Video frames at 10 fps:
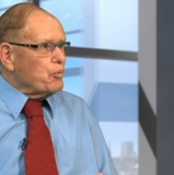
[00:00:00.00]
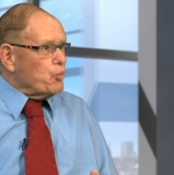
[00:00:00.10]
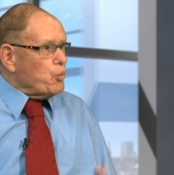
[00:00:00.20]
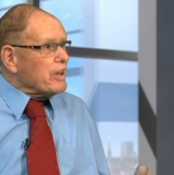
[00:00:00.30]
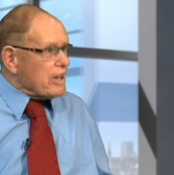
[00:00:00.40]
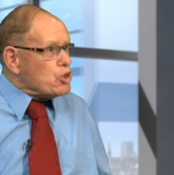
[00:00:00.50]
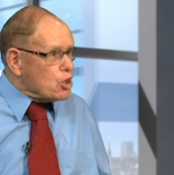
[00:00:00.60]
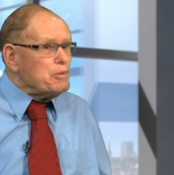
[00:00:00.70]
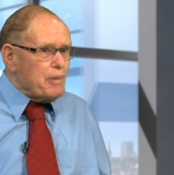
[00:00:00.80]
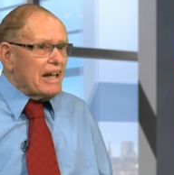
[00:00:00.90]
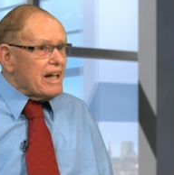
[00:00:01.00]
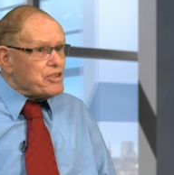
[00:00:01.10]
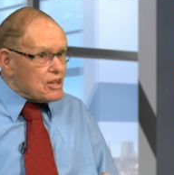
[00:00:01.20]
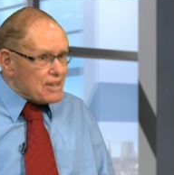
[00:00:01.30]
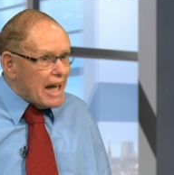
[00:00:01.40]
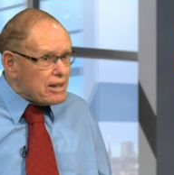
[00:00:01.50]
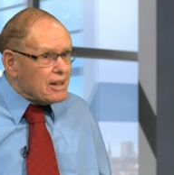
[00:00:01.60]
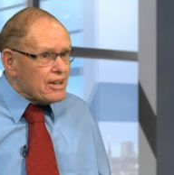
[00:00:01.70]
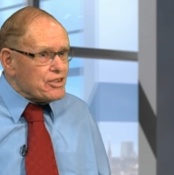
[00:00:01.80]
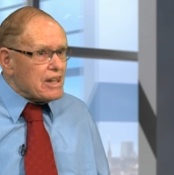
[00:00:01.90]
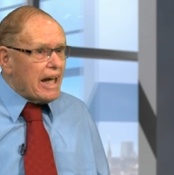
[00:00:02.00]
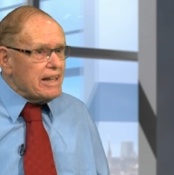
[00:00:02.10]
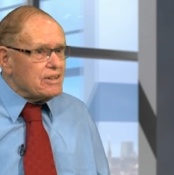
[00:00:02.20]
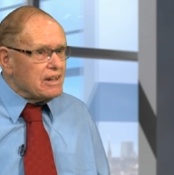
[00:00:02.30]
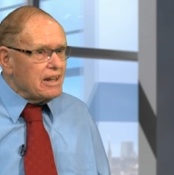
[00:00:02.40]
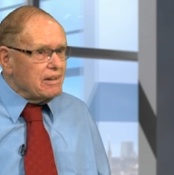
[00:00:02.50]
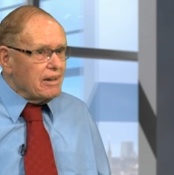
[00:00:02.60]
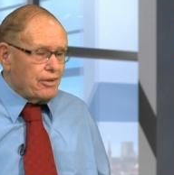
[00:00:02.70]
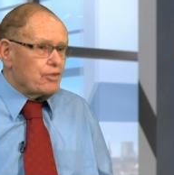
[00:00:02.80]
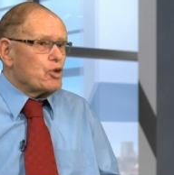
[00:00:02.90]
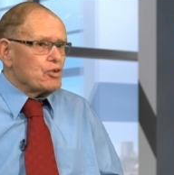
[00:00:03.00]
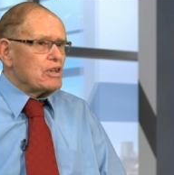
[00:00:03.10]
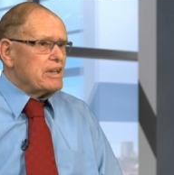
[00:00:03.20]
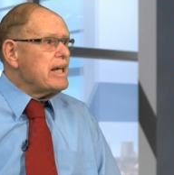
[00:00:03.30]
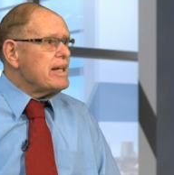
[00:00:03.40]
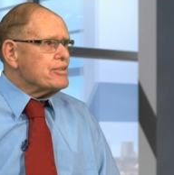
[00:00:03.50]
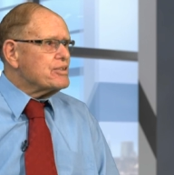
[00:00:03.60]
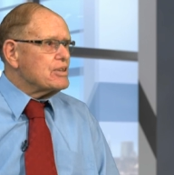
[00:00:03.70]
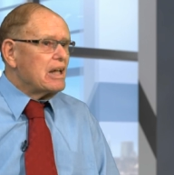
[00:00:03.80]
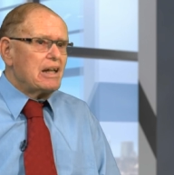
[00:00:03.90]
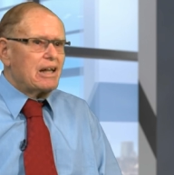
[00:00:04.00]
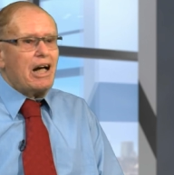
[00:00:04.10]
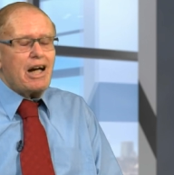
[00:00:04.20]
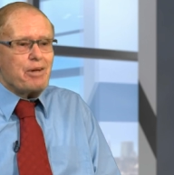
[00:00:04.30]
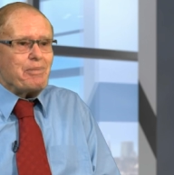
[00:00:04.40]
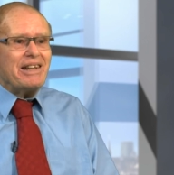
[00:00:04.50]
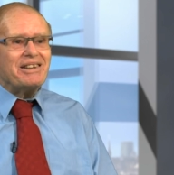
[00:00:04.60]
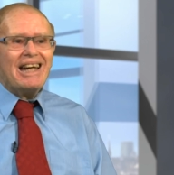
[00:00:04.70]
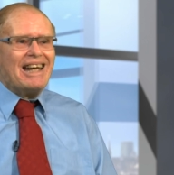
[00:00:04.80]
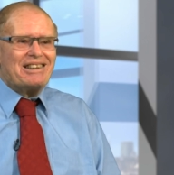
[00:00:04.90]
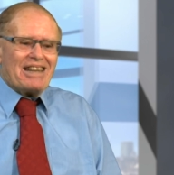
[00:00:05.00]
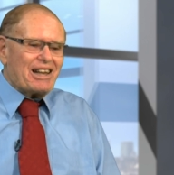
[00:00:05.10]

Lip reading: what it should be. It's a secular state. And of course it is. I mean, Tel